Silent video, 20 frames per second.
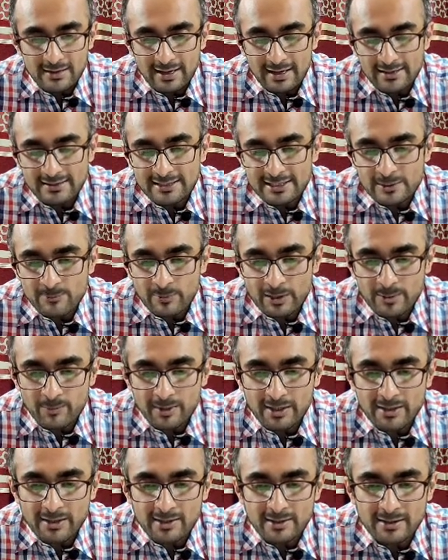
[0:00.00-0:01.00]
And this
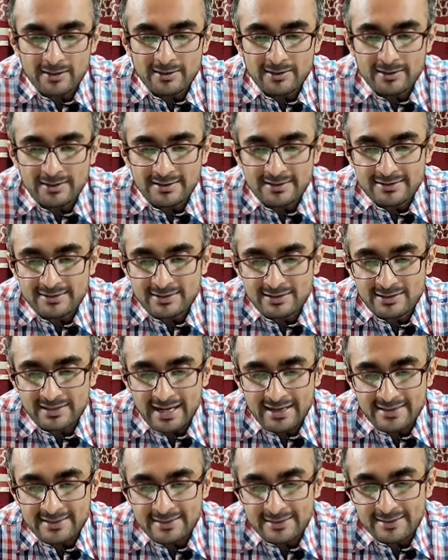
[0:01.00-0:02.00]
purple color is
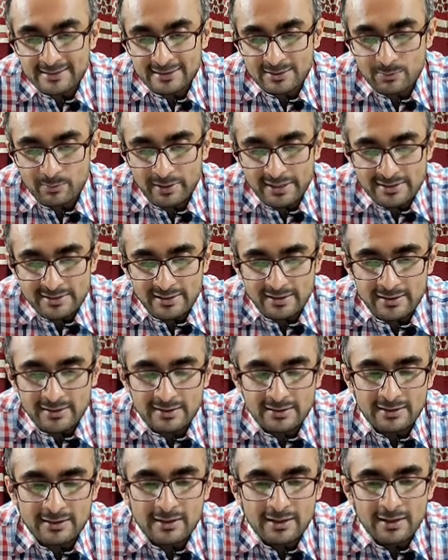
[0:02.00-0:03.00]
detected, is
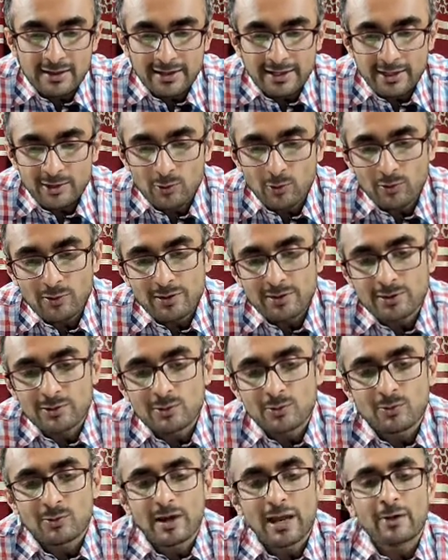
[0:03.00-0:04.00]
measured in order
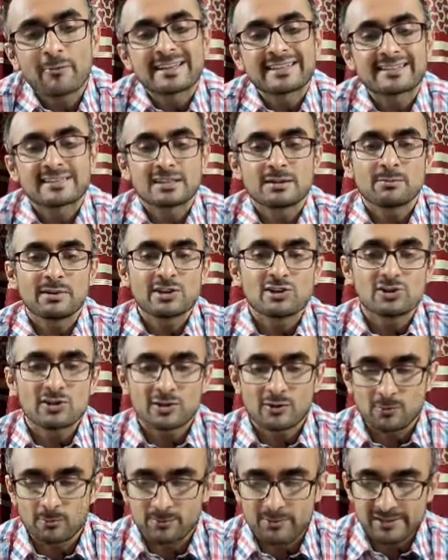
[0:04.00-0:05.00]
to have
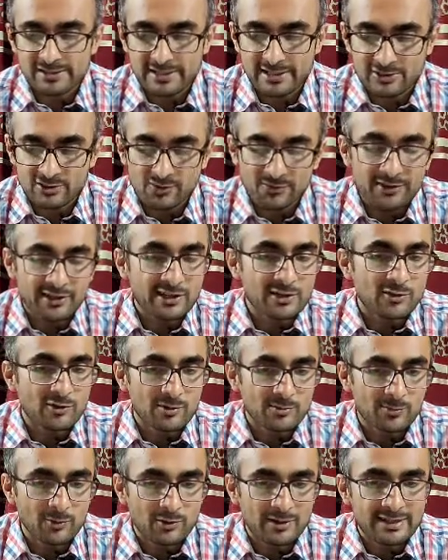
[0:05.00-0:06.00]
estimation of presence of
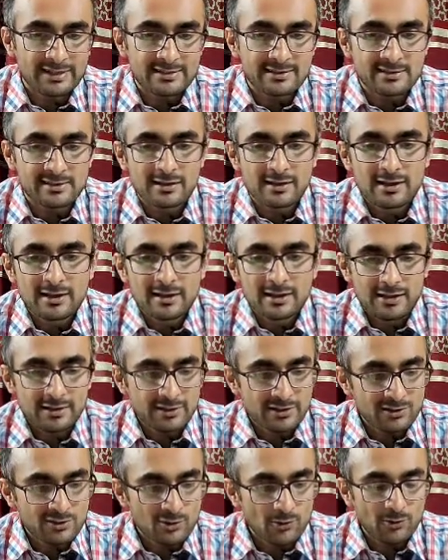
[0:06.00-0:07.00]
ketone bodies
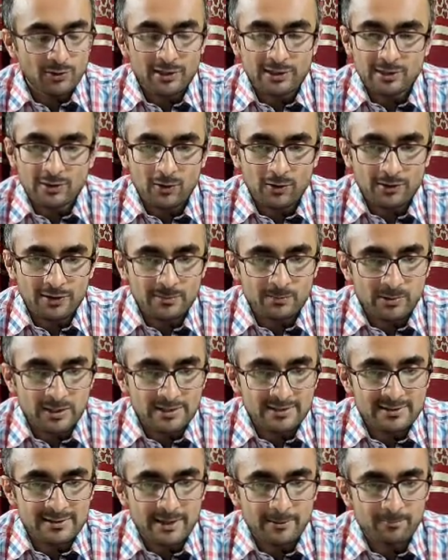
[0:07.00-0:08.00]
in urine or in
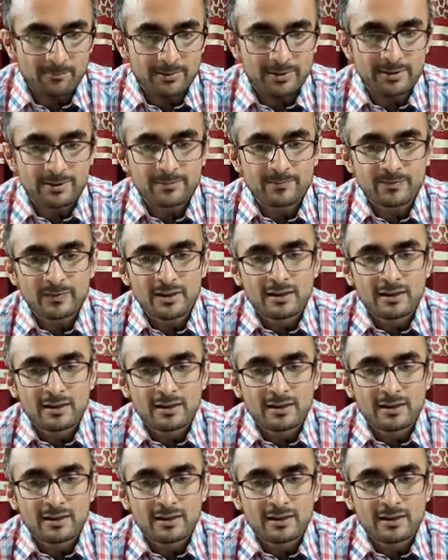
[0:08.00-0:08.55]
blood sample.